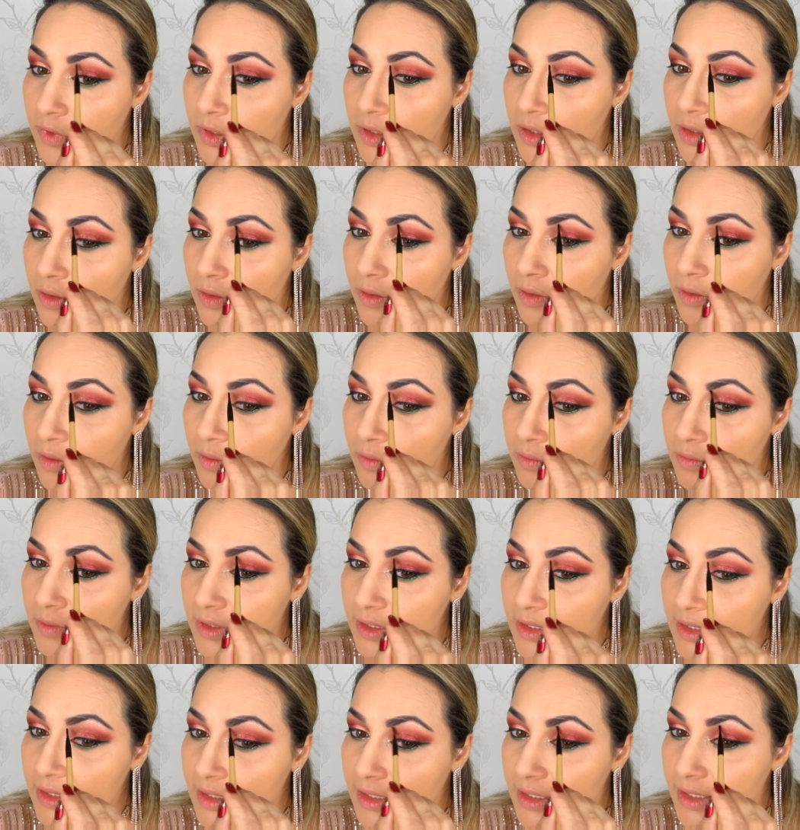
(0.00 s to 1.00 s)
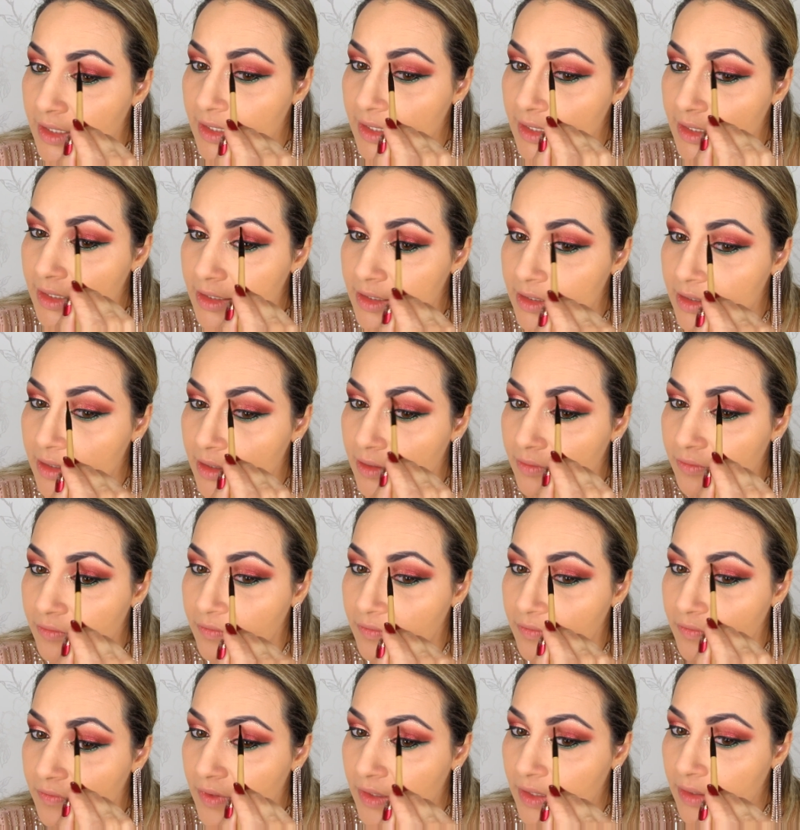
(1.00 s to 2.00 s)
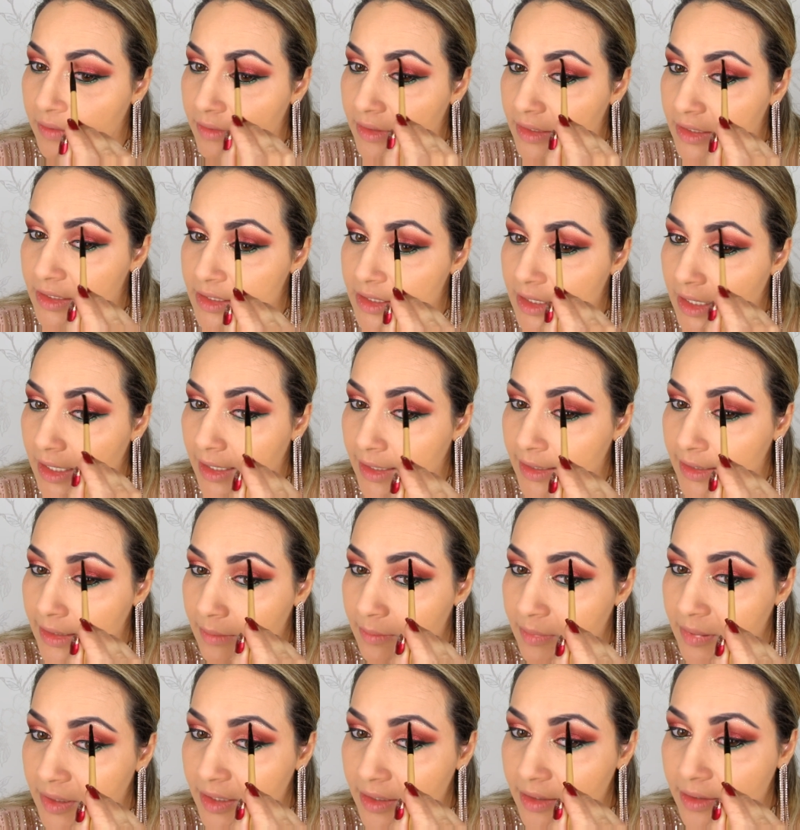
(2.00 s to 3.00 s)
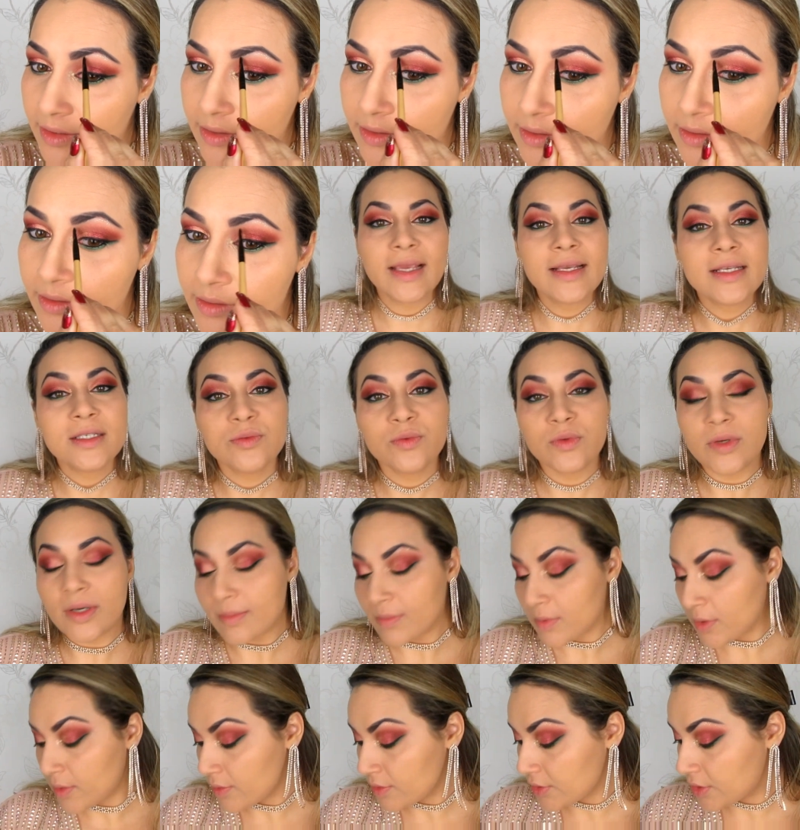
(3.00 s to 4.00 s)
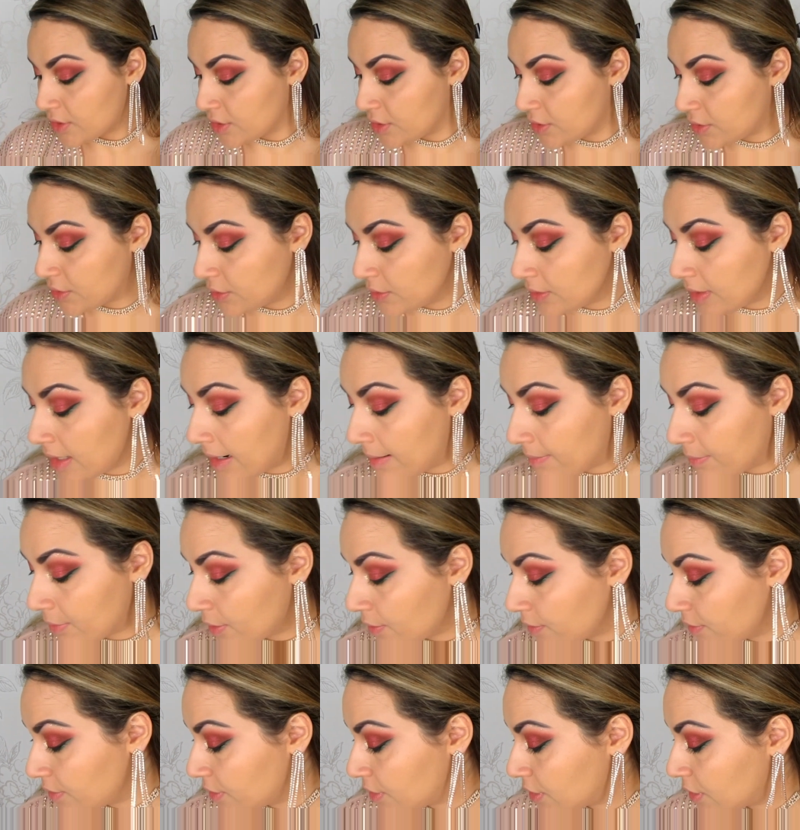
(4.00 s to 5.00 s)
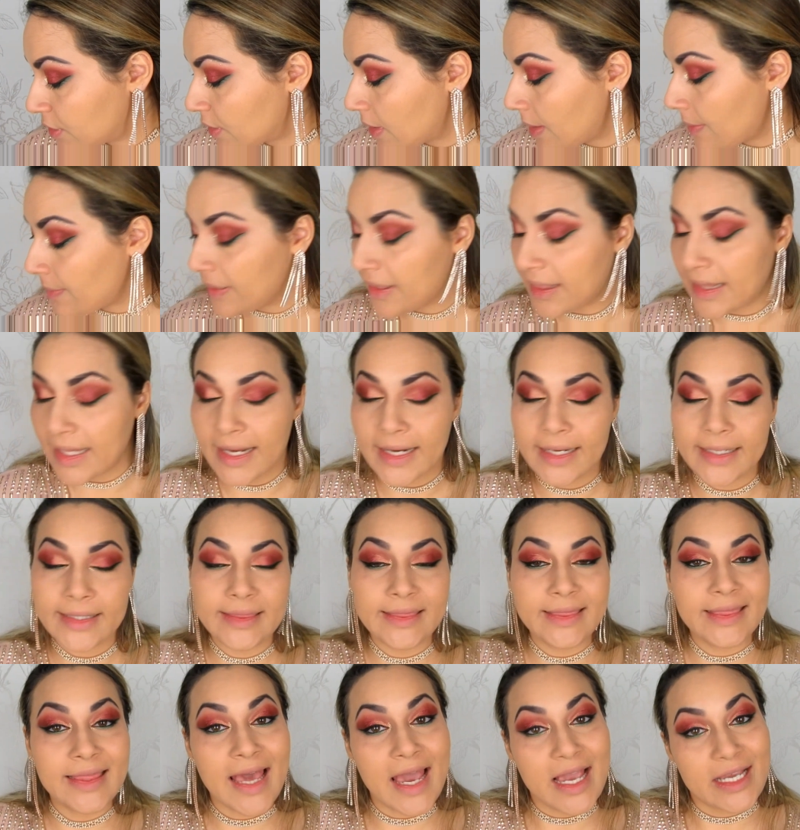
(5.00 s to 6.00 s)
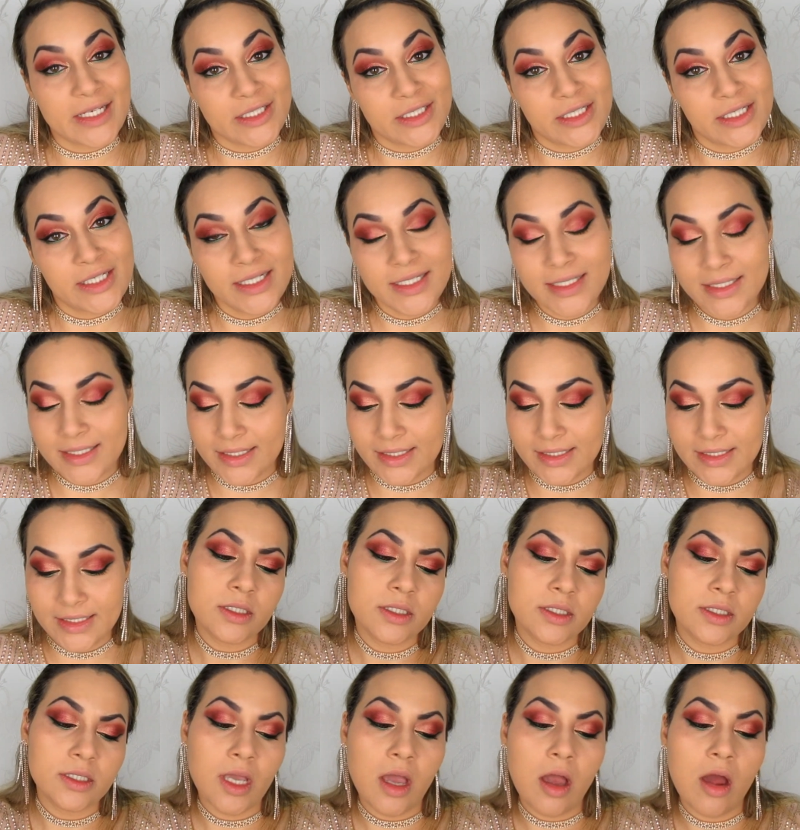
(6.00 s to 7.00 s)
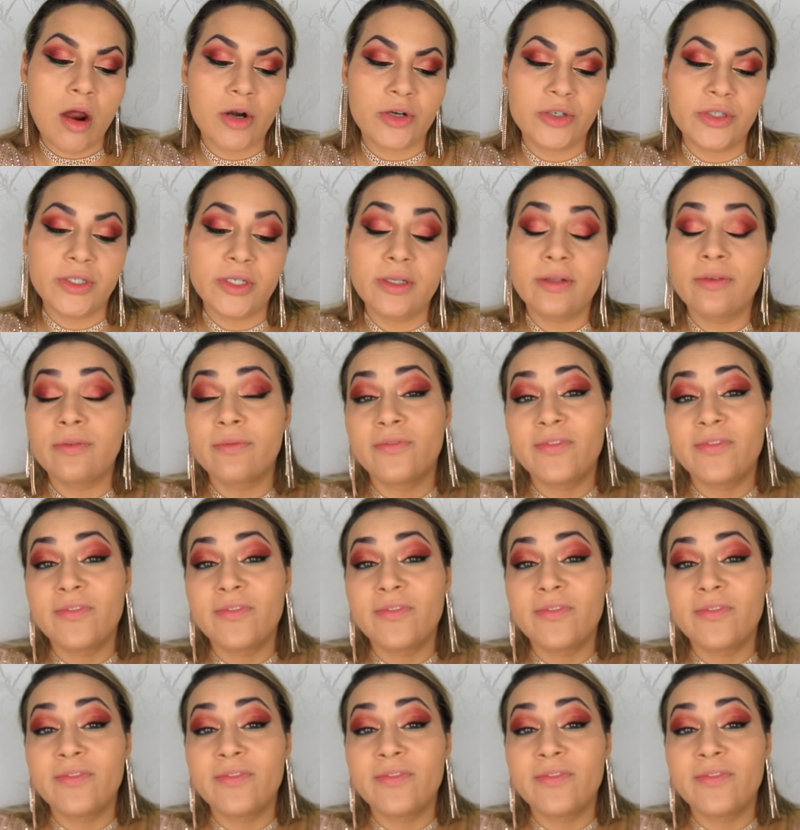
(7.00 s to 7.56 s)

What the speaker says: You only need a very tiny bit. Next, what I'm going to do, I'm going to apply lashes, Ardell